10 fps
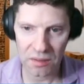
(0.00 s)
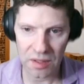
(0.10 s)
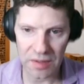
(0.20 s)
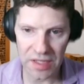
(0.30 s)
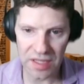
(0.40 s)

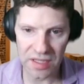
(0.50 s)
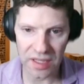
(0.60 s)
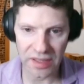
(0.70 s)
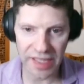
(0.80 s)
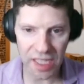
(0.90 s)

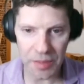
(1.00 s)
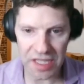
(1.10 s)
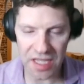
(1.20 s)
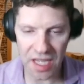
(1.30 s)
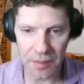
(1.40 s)
a little
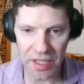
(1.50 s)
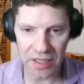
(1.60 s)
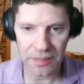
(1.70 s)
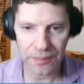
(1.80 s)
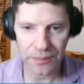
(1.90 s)
bit
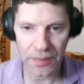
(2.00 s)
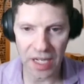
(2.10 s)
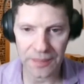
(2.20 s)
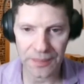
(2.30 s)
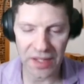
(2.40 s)
timid,
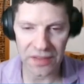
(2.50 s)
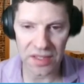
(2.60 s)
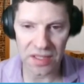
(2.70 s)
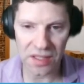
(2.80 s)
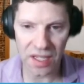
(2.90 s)
but at
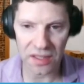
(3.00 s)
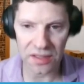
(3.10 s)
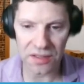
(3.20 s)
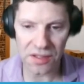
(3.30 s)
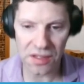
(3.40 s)
these
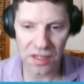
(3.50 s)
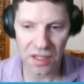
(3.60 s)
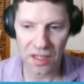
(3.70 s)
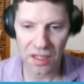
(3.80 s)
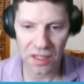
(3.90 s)
colors,
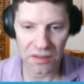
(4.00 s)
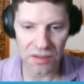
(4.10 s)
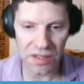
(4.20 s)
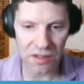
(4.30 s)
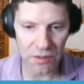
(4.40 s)

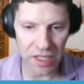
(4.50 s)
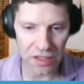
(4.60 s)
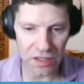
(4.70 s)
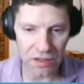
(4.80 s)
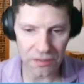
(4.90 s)
see what we
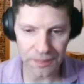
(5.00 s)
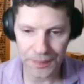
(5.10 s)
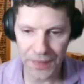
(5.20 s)
can do.